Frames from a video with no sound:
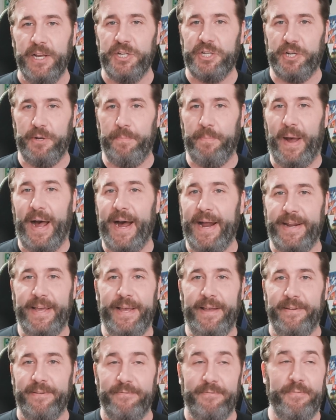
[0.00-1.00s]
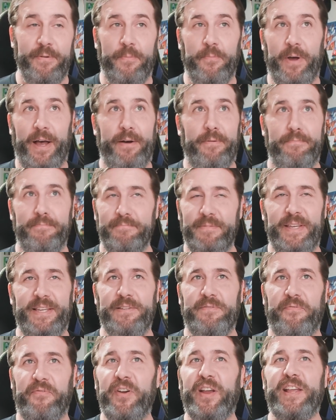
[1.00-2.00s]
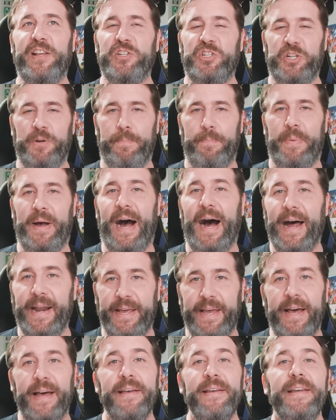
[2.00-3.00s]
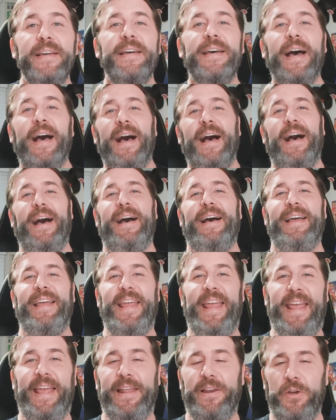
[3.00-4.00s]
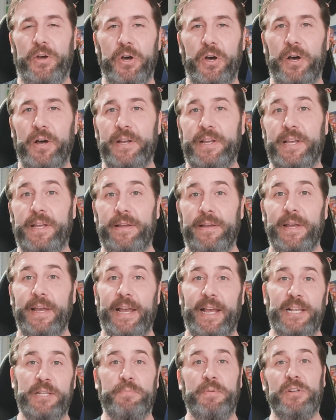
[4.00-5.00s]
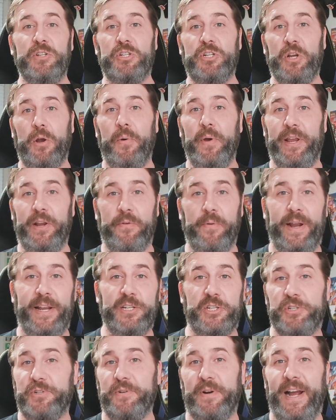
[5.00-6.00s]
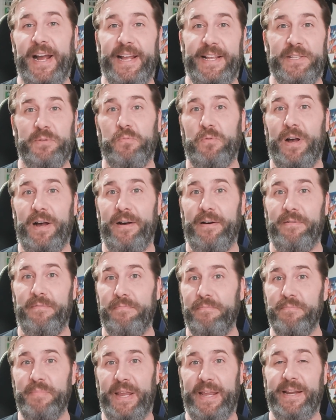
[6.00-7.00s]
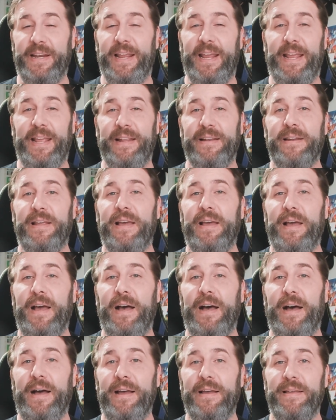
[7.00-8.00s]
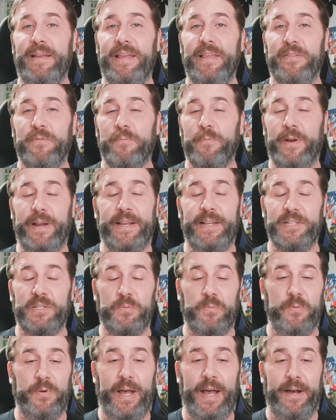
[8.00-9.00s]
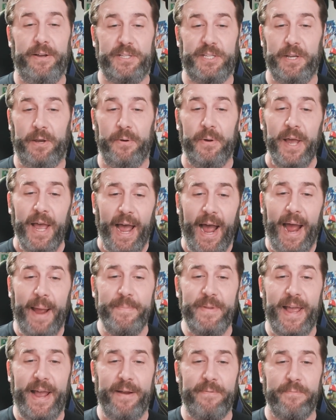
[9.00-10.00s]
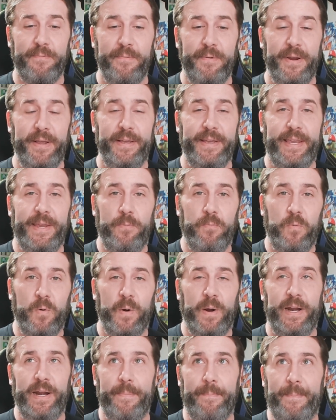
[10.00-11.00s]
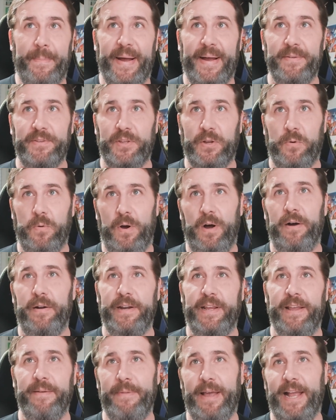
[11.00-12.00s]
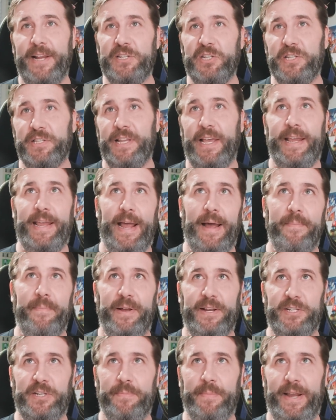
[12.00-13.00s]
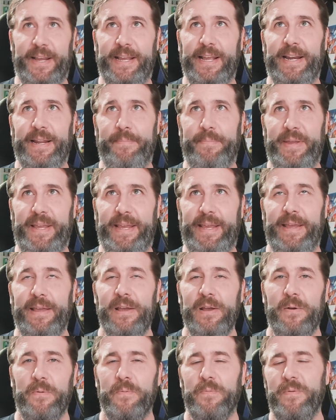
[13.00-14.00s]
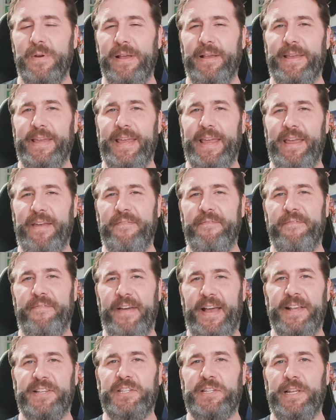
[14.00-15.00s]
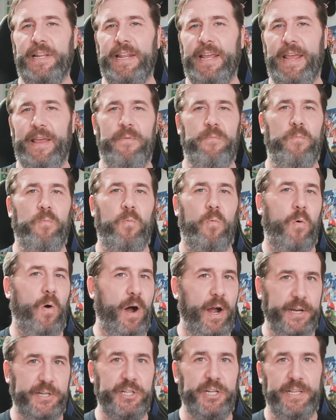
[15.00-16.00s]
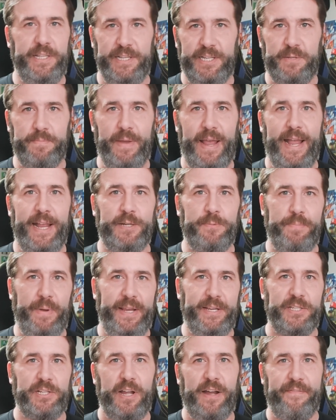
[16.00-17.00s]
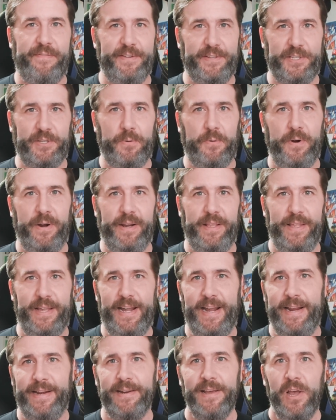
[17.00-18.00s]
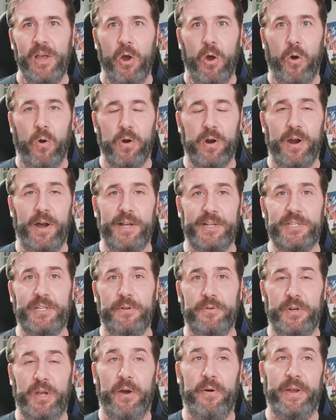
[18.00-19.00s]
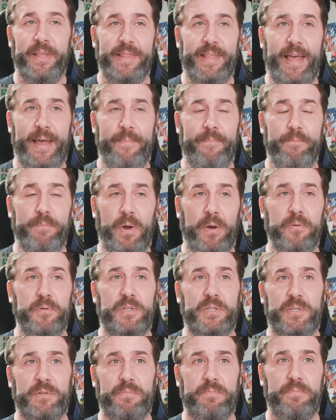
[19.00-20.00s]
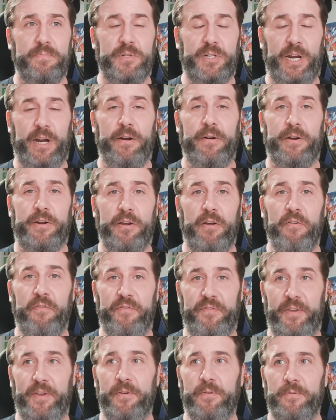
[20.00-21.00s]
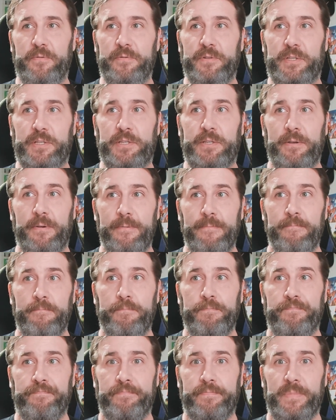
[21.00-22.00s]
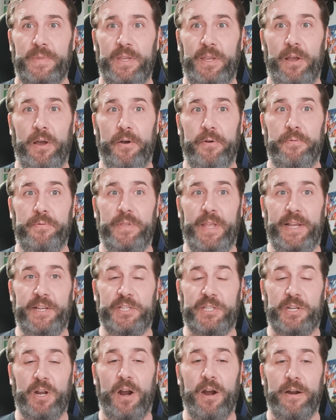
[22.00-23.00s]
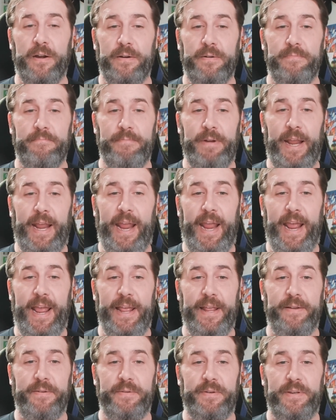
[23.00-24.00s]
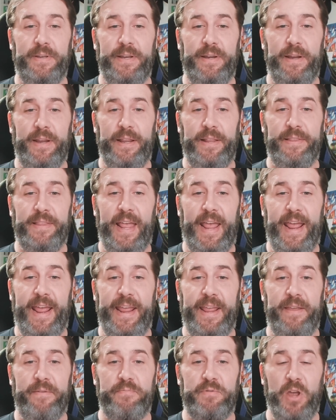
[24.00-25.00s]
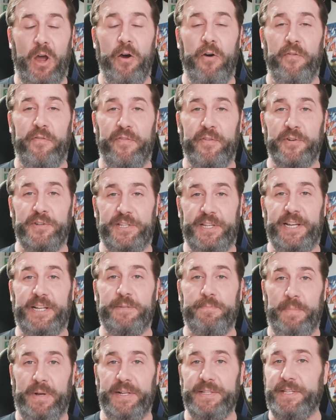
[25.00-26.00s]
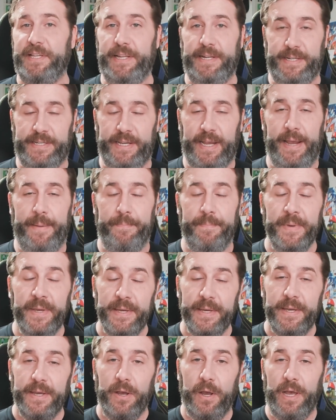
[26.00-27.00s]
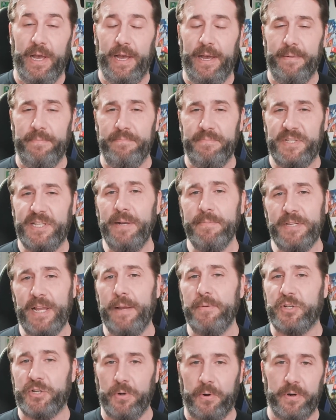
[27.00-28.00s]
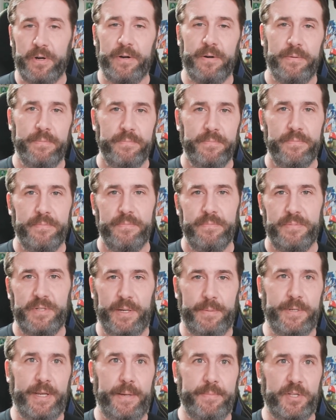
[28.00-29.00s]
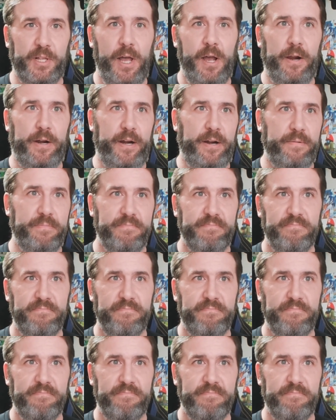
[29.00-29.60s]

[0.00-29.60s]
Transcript: Shibata, well, he's freaking Shibata, and Hook has been showing great strides while being in the ring as well. So I'm not really worried about the quality of matches. Like, how much am I going to be really invested in watching this match based off a storyline, or also knowing that most Jericho feuds, they start and they go for 6 months at a time. Sometimes shorter, sometimes longer,